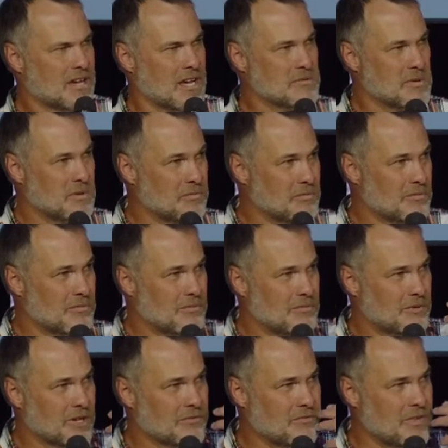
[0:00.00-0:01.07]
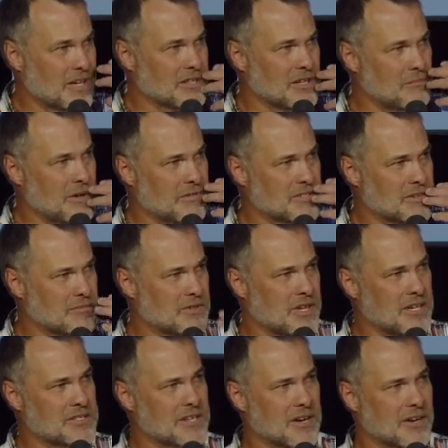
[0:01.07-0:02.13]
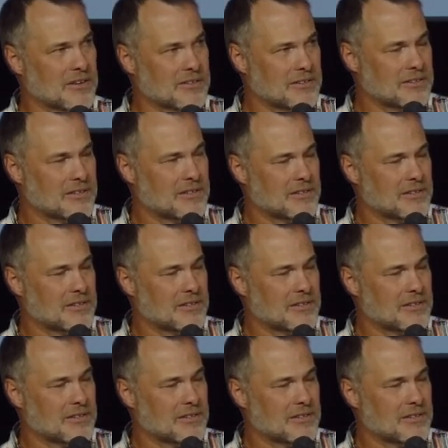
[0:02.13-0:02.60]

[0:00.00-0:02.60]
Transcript: God's been convicting me of some things here.